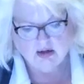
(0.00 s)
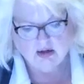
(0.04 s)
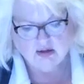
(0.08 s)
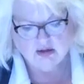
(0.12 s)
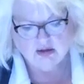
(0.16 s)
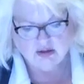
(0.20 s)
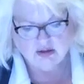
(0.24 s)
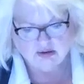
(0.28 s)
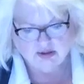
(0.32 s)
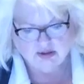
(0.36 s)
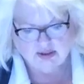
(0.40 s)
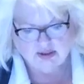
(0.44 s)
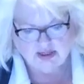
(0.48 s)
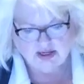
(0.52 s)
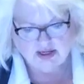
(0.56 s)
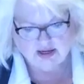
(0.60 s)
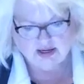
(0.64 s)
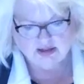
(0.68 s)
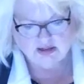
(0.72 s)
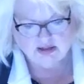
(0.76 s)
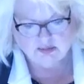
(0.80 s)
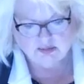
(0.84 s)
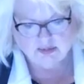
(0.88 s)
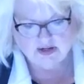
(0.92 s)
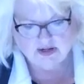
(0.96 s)
Surrey
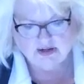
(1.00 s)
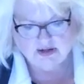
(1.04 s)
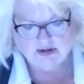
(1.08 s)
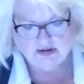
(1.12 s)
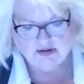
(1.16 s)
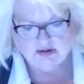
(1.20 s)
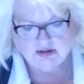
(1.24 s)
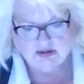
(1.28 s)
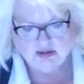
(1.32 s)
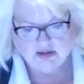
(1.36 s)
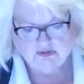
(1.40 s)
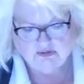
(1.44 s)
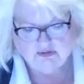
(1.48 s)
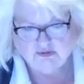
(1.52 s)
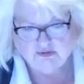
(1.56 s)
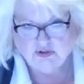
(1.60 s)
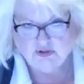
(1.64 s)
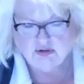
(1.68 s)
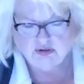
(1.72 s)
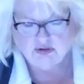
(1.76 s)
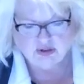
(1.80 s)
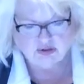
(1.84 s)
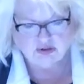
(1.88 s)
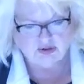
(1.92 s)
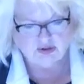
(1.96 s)
taxpayers and
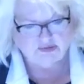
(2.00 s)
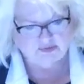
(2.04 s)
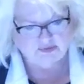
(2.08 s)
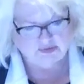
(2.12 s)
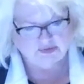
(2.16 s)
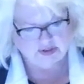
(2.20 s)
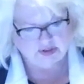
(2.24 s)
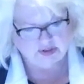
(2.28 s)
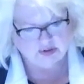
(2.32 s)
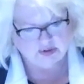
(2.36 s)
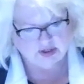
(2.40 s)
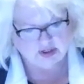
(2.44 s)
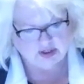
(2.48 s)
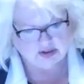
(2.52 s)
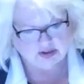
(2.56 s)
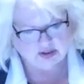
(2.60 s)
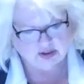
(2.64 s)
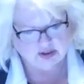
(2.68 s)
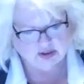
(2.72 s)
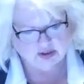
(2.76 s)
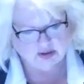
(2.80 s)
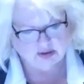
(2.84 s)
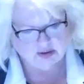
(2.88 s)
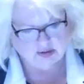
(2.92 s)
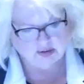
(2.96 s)
future
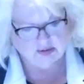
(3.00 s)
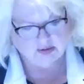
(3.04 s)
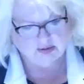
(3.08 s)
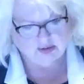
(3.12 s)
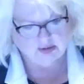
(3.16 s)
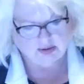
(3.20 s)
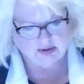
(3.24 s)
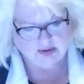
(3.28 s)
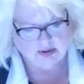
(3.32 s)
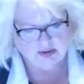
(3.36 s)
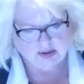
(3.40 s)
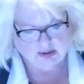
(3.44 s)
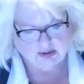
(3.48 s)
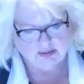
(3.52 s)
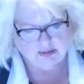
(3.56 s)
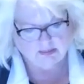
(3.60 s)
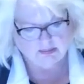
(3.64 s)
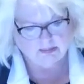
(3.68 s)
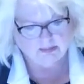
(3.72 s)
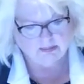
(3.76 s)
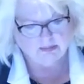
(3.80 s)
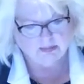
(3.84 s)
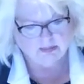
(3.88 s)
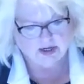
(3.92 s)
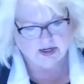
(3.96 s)
infrastructure
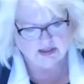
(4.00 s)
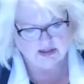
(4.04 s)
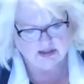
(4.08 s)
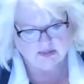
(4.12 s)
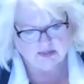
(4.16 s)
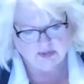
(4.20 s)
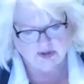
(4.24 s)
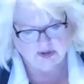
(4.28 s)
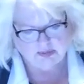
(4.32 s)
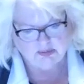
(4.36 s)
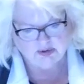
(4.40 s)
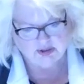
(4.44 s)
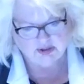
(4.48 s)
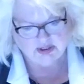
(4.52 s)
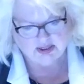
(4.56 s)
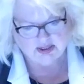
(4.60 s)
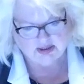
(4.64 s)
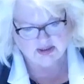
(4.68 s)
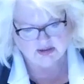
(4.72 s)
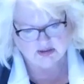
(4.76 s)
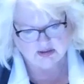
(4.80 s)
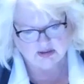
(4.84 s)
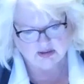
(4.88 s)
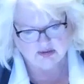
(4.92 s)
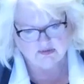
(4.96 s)
must be
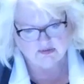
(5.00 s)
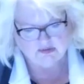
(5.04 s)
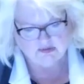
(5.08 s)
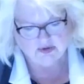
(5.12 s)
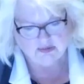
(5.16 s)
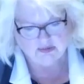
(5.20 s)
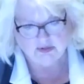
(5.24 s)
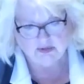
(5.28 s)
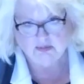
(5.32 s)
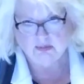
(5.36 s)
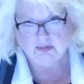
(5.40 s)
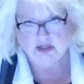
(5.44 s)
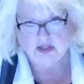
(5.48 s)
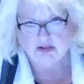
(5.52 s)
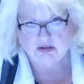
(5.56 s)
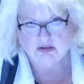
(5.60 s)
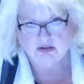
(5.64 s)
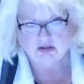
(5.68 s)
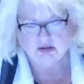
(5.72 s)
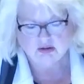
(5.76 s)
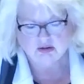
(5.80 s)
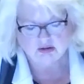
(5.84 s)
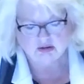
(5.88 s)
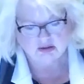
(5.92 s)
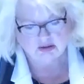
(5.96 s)
protected from the
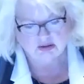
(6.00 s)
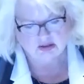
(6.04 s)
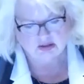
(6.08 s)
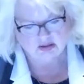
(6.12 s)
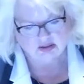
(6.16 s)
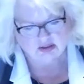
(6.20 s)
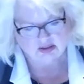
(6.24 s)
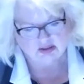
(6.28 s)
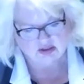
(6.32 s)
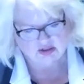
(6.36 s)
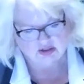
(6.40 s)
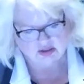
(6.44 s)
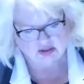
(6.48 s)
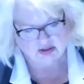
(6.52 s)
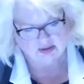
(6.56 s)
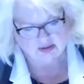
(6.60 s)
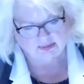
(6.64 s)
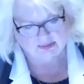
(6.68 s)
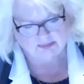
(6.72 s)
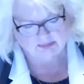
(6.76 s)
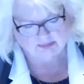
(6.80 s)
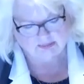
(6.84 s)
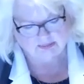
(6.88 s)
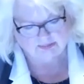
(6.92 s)
minister's decision.